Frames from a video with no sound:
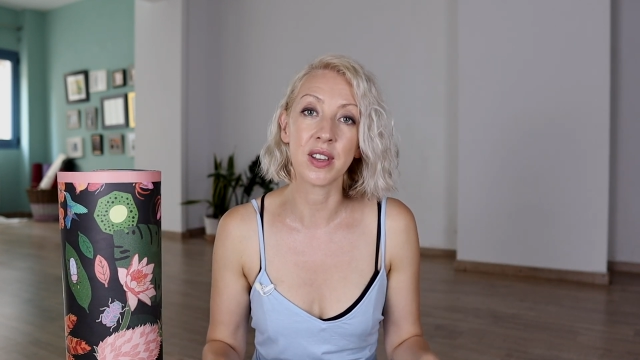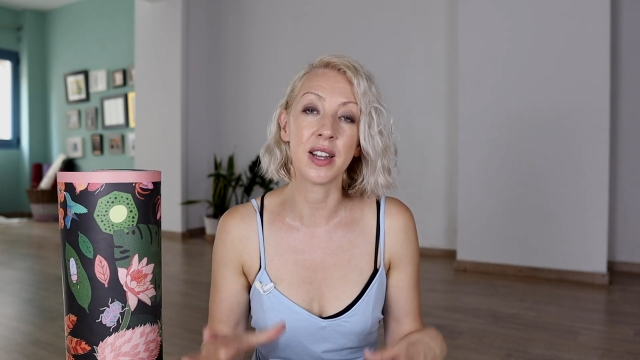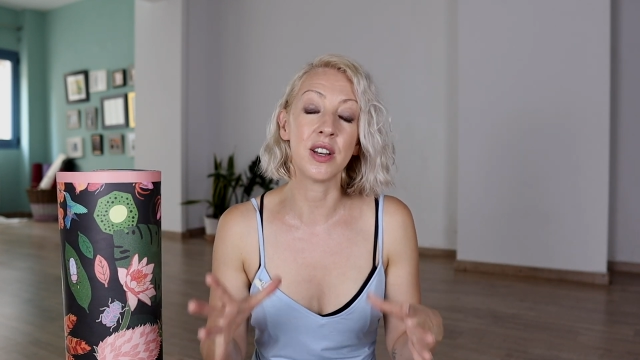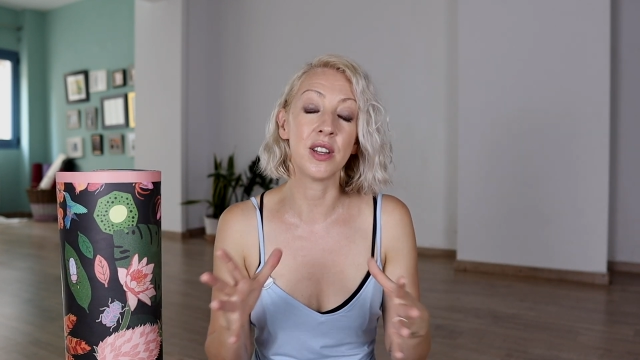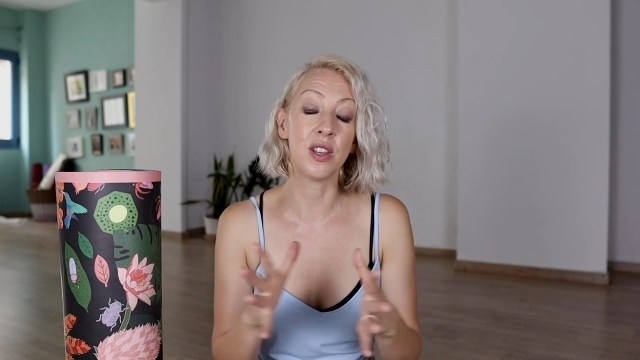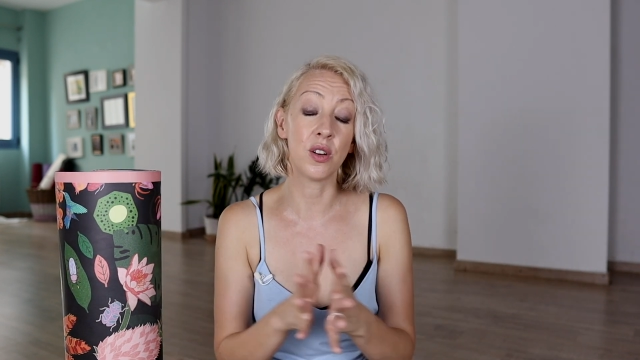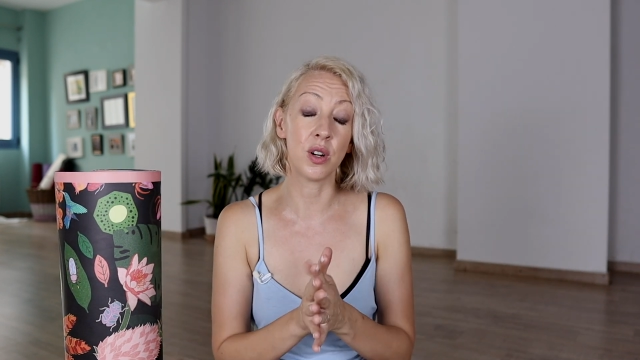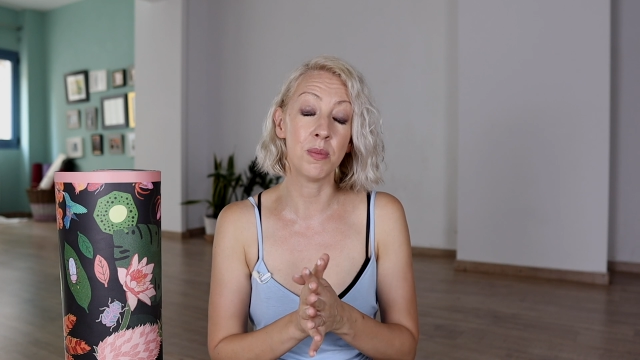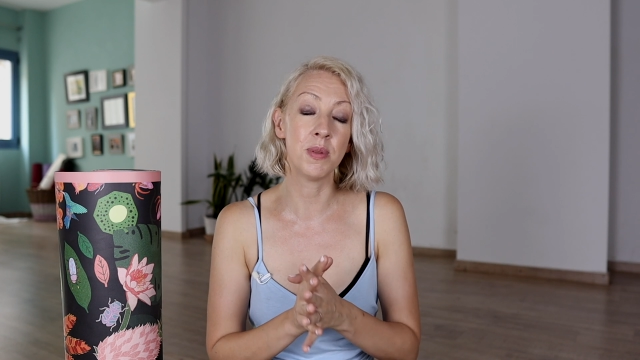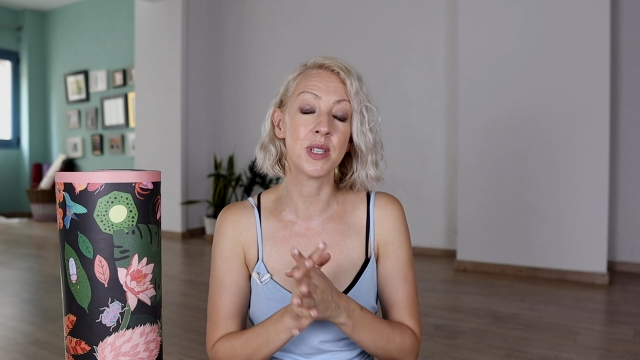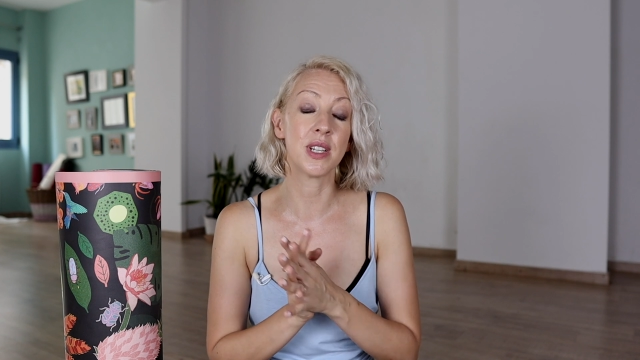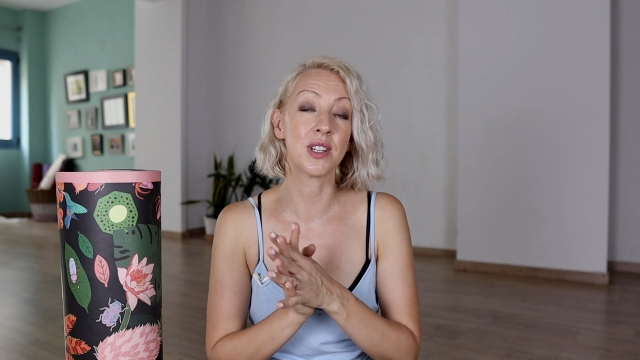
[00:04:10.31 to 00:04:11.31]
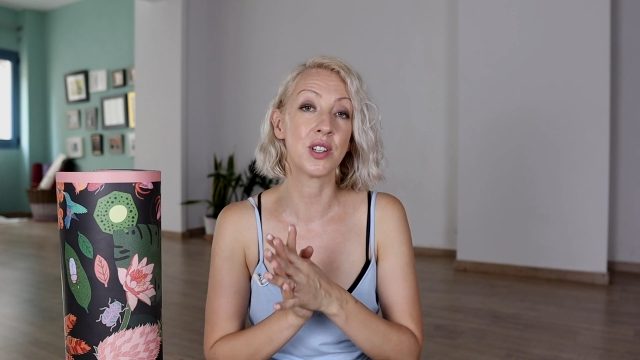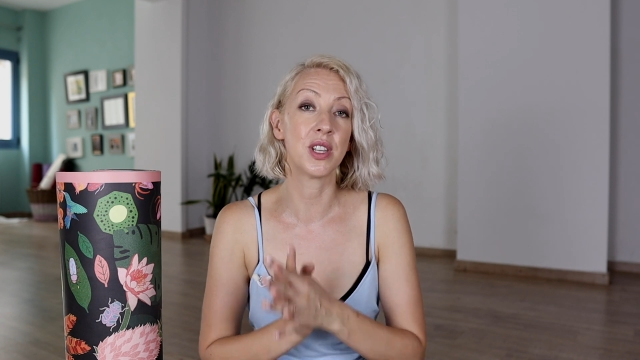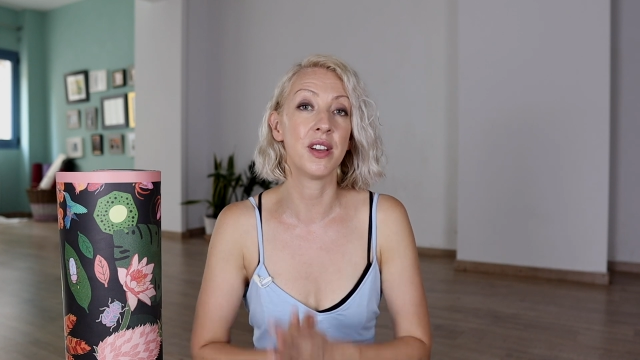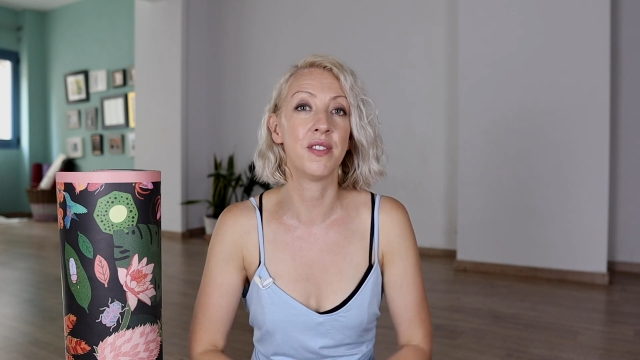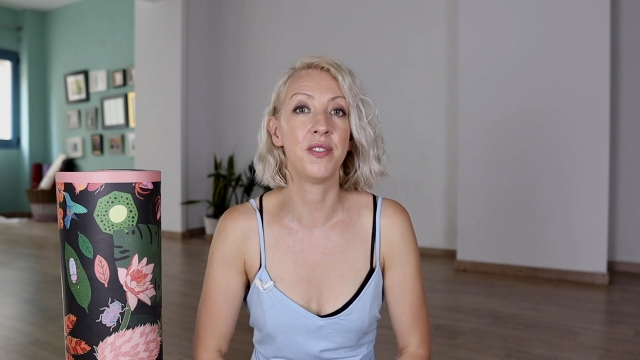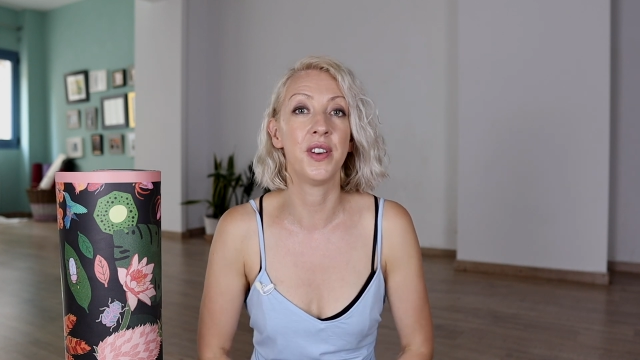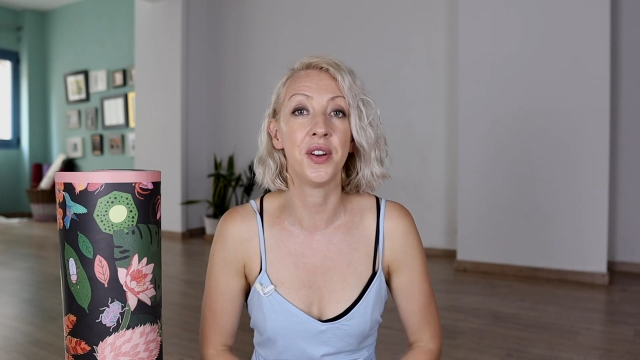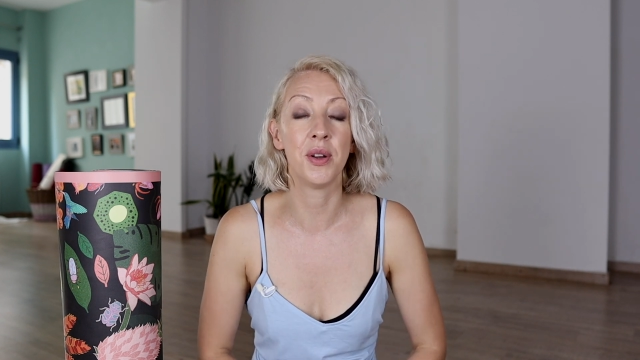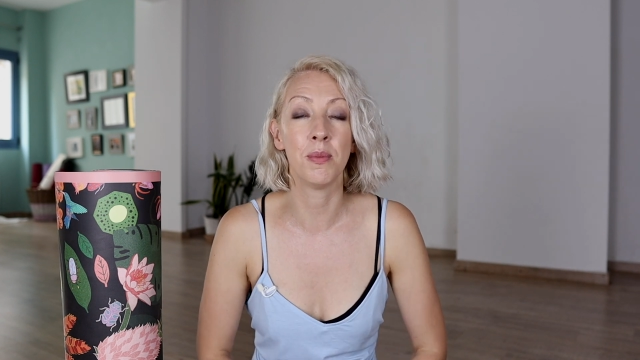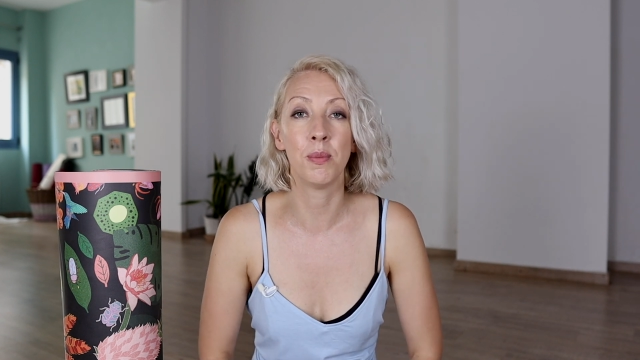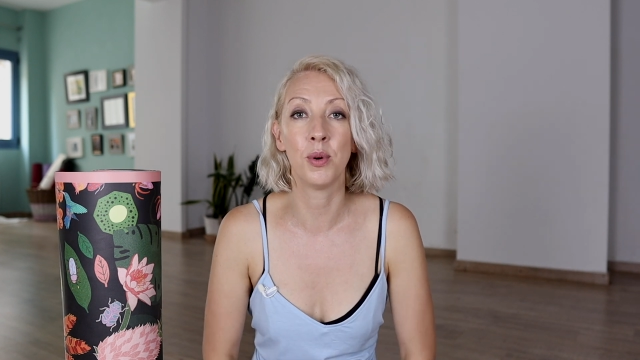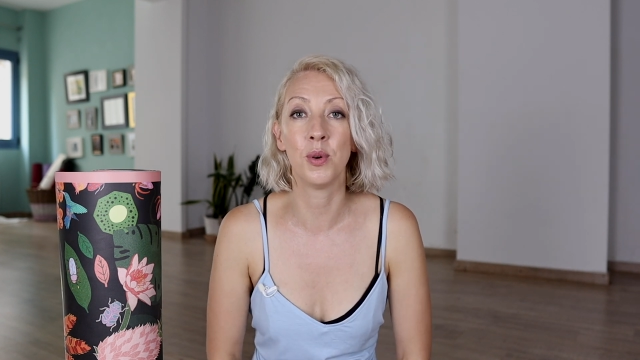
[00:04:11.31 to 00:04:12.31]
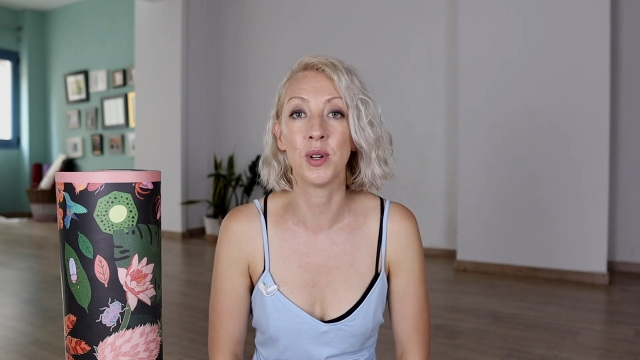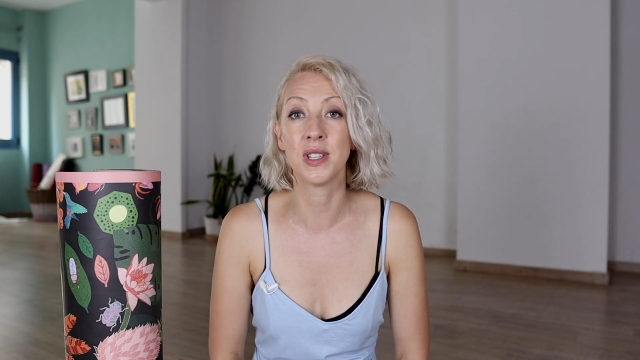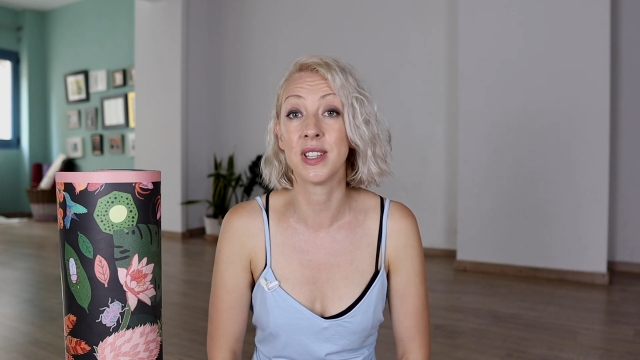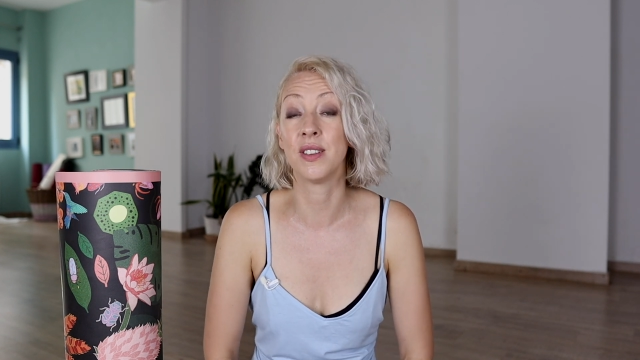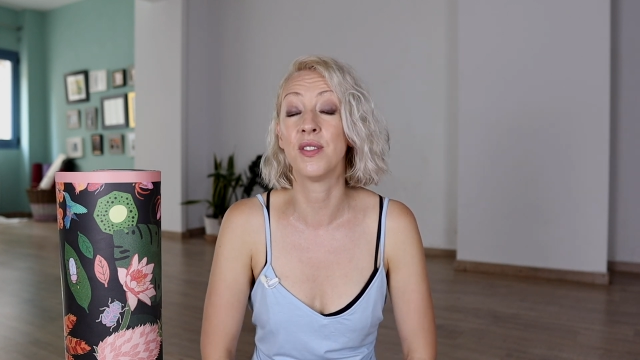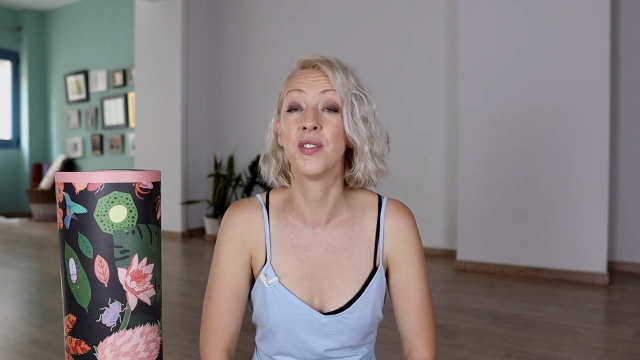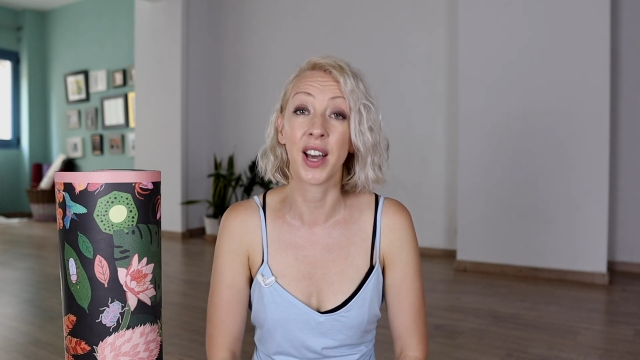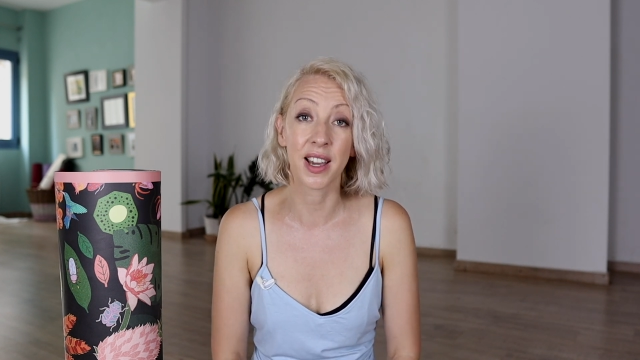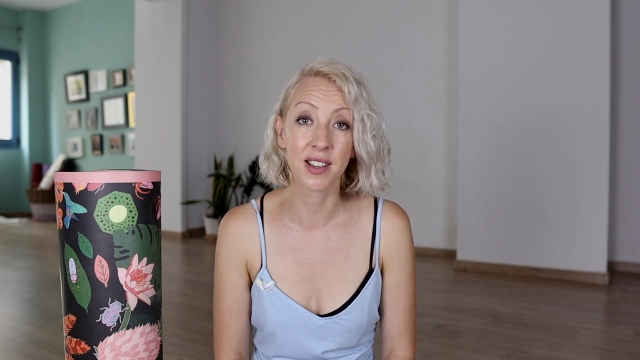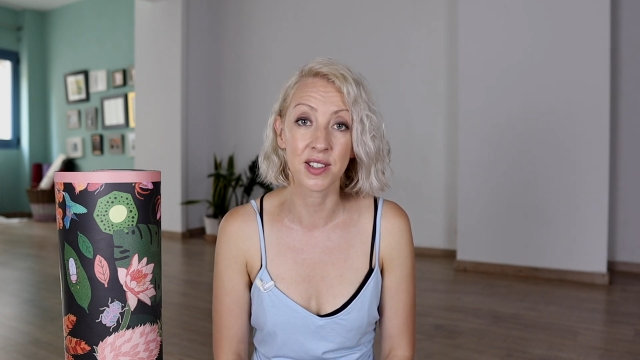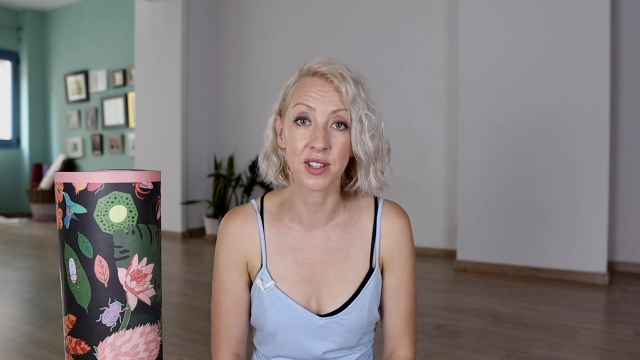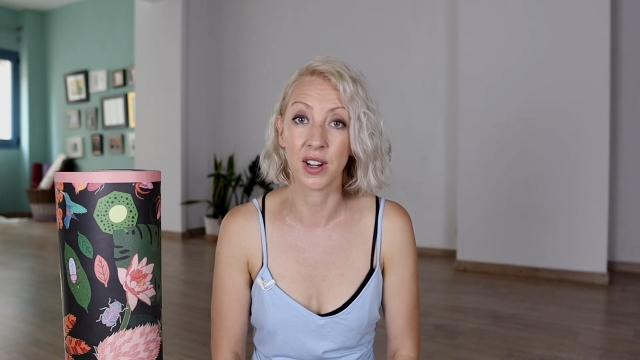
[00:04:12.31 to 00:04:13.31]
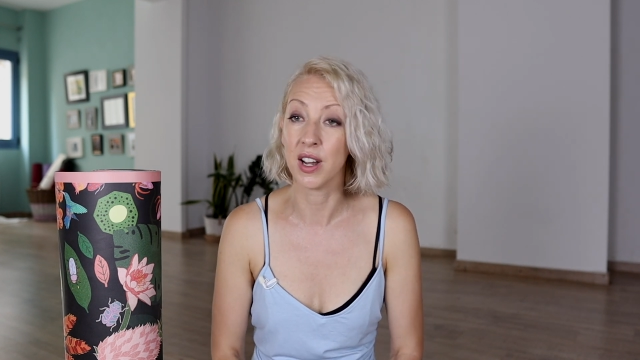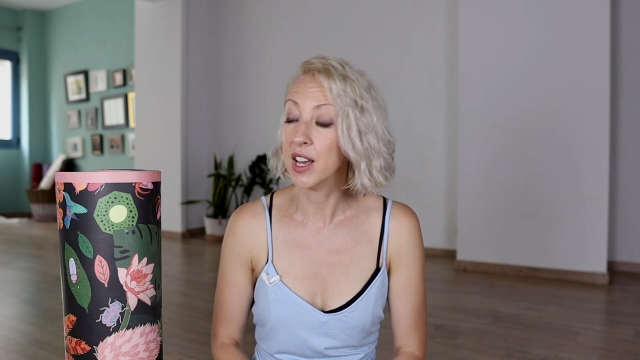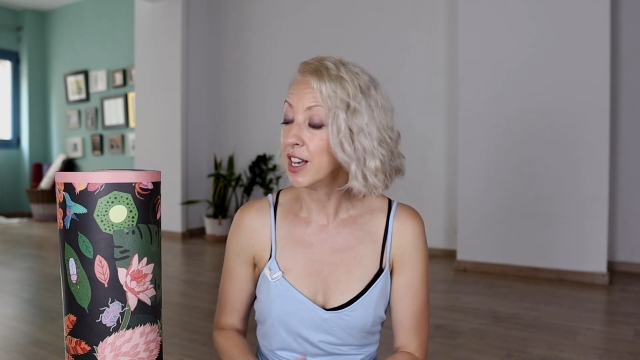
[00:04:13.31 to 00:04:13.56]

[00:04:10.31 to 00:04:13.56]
and the grip is actually a very important factor.